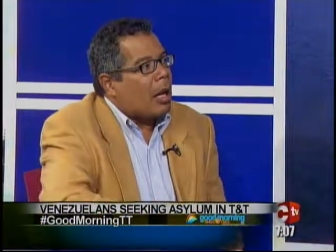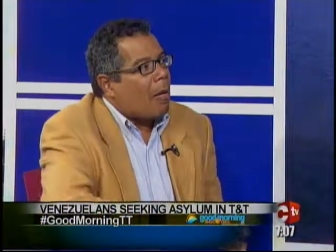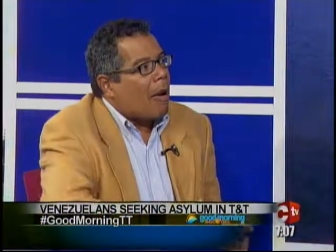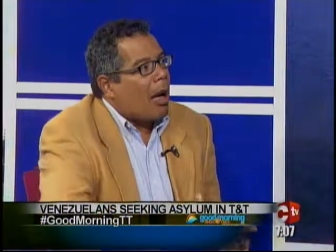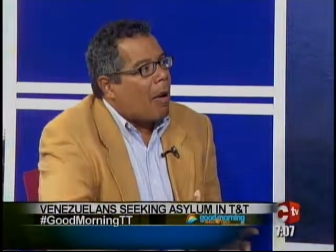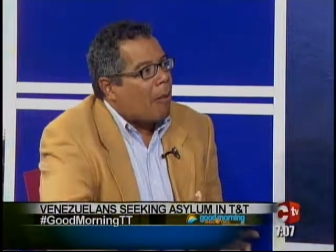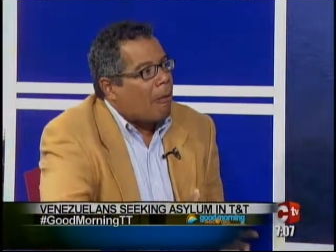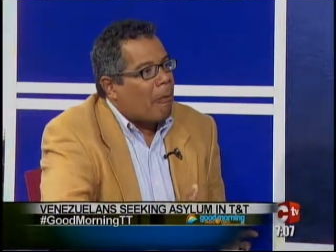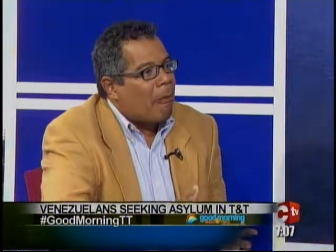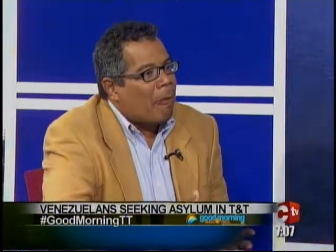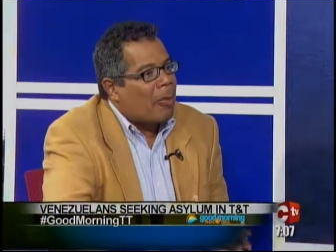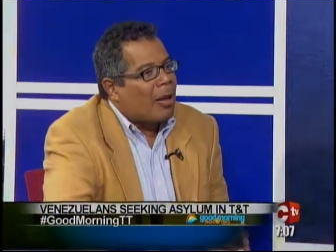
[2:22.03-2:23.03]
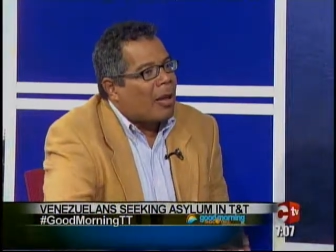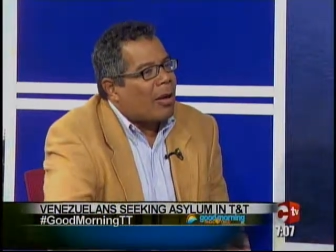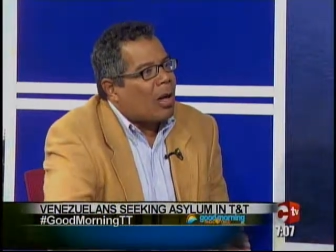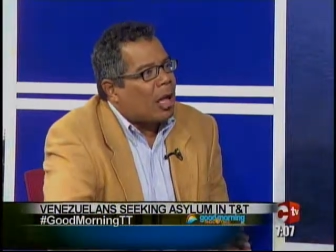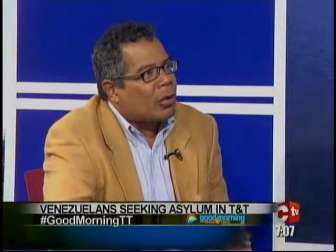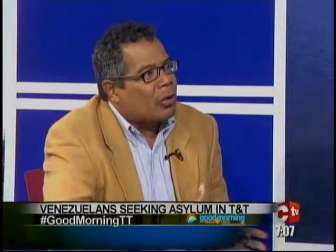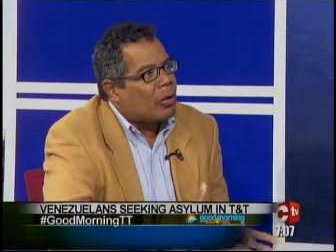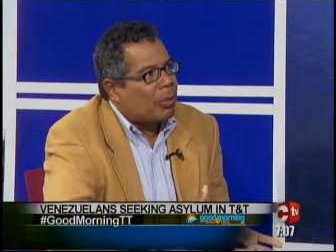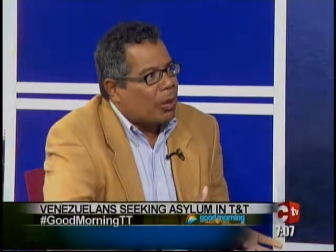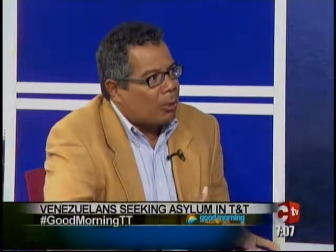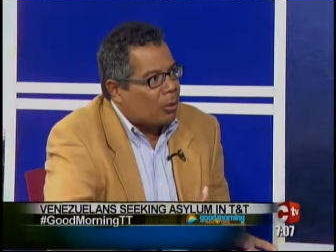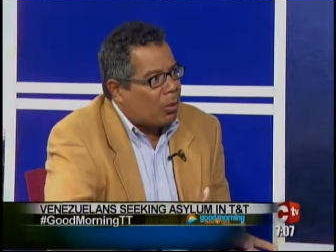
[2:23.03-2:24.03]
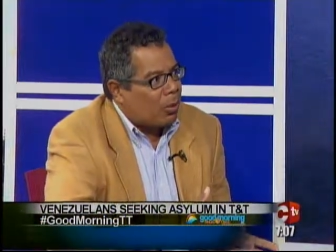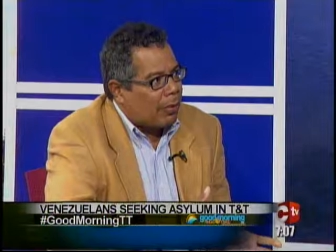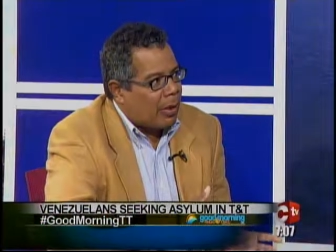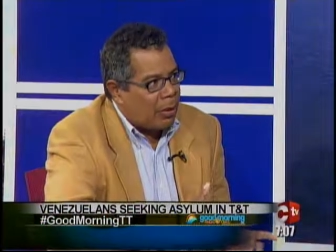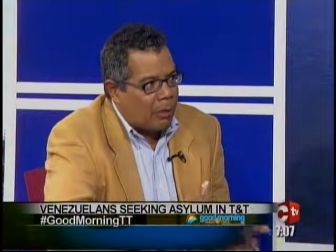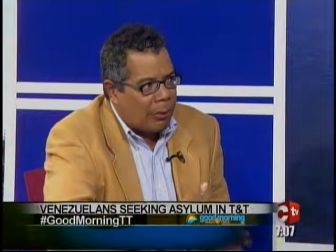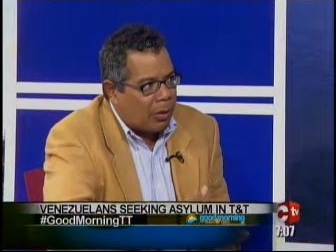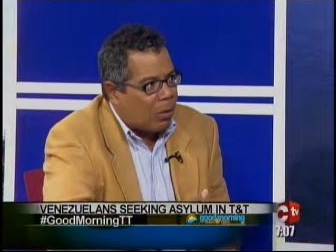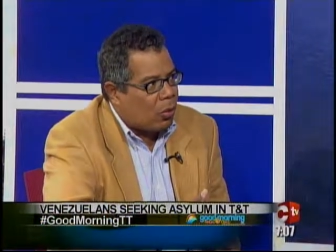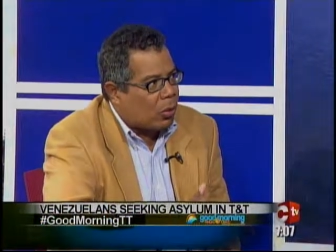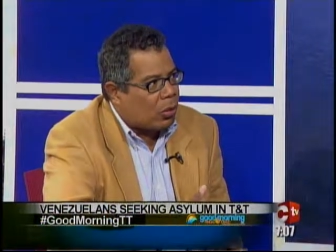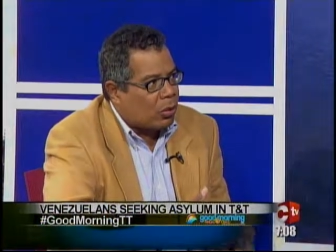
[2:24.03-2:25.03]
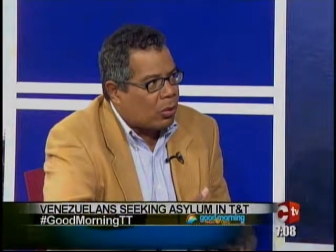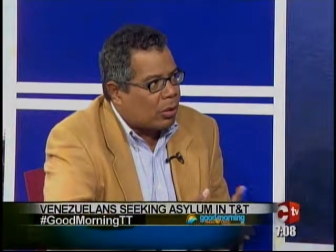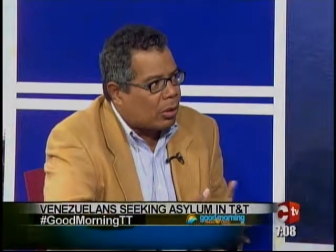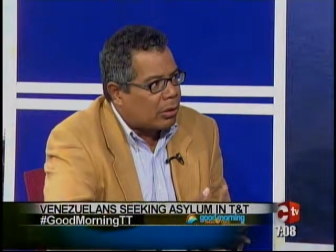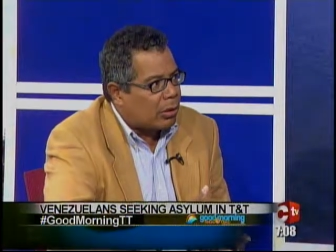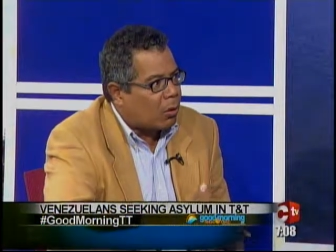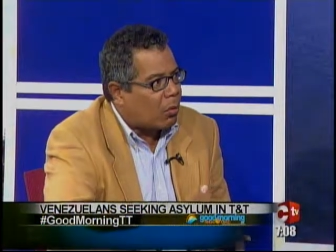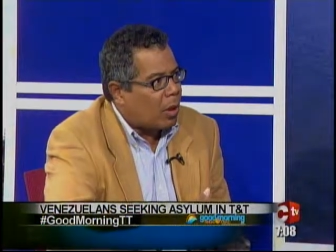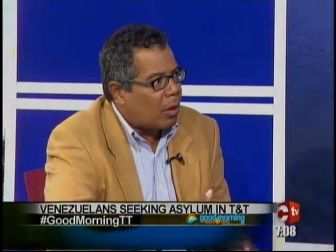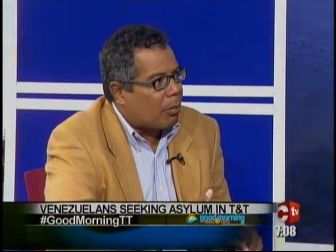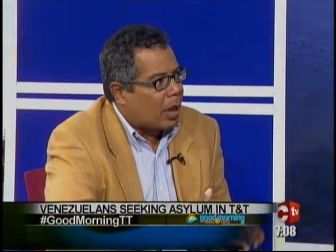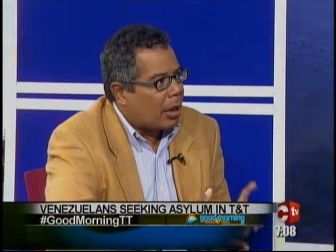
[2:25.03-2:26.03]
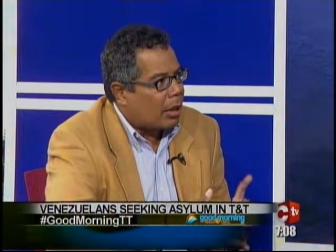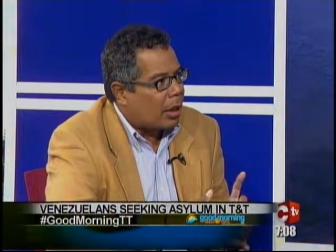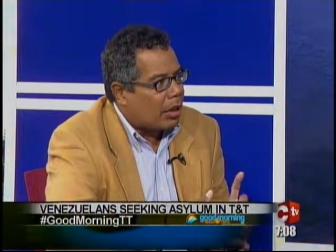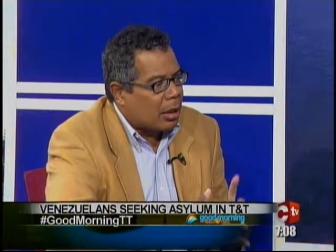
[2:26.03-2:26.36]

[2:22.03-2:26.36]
country people from Honduras, Guatemala,